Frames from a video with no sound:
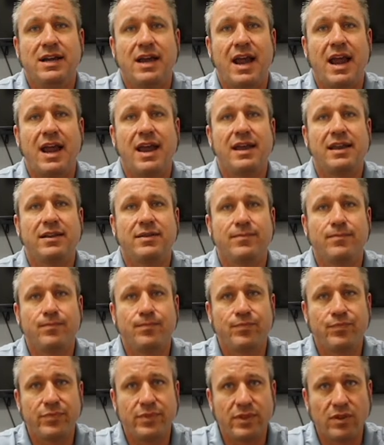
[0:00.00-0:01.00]
And
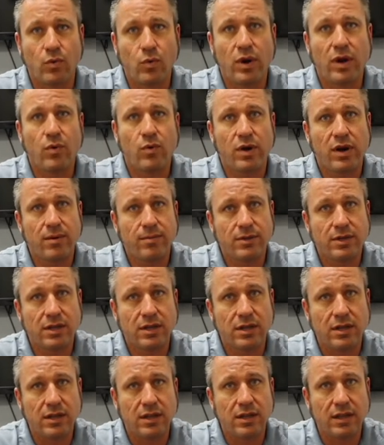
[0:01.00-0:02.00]
the way we're able
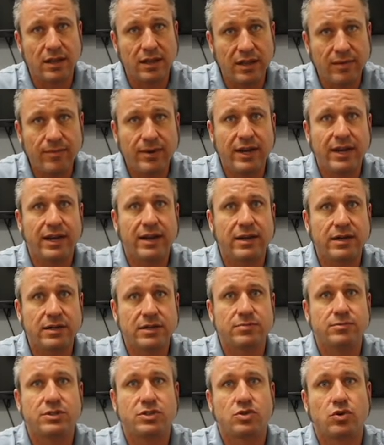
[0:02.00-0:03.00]
to eliminate a
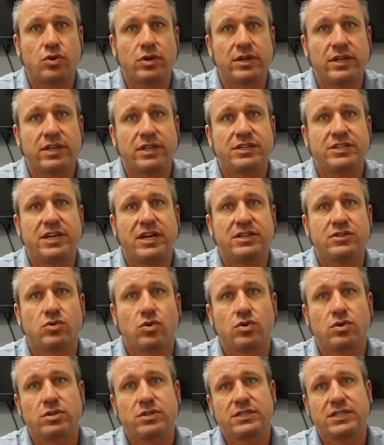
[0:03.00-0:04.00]
good majority of the change
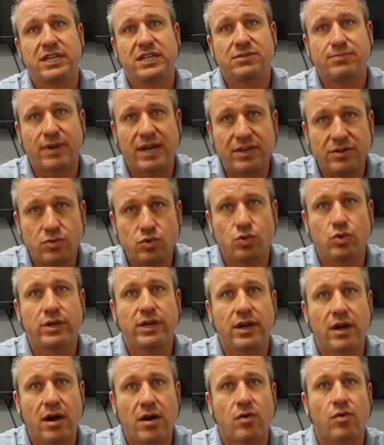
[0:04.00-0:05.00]
orders is by
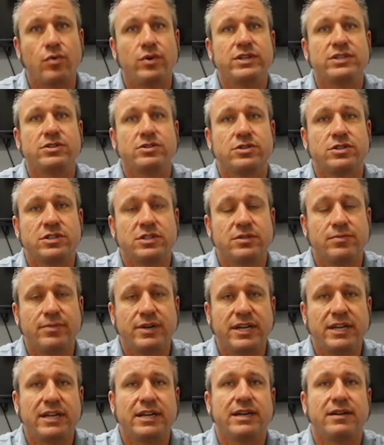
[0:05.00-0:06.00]
doing our research in the
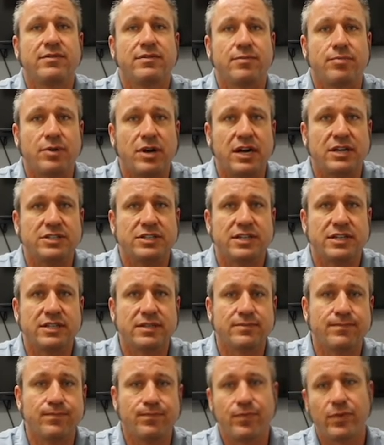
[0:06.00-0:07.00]
beginning of the
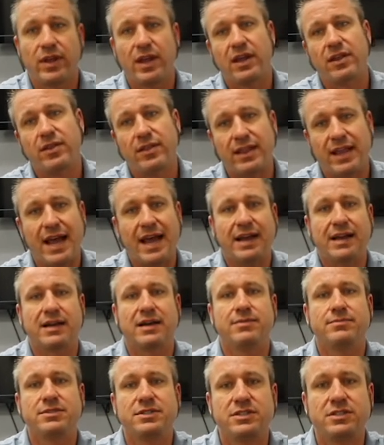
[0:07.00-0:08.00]
project. And that
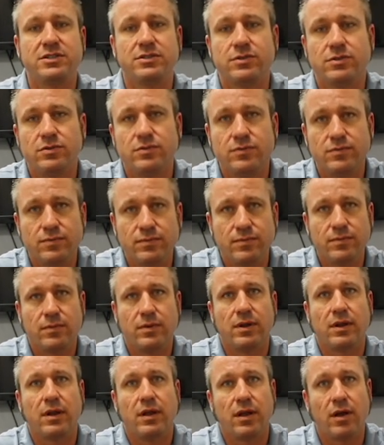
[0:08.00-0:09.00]
comes to
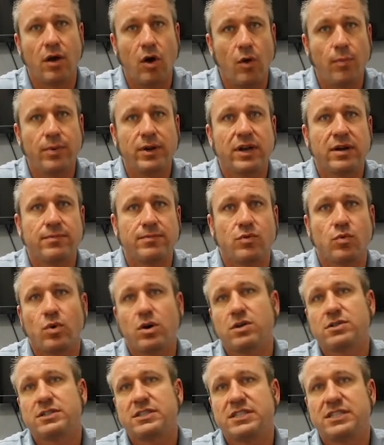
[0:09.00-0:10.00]
opening up the
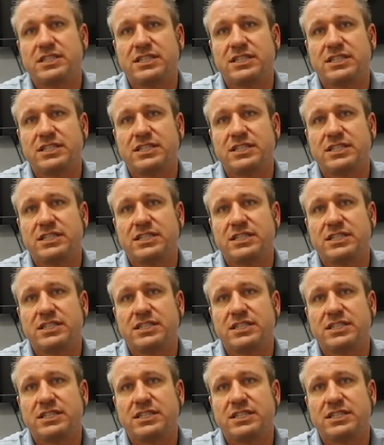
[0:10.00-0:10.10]
walls and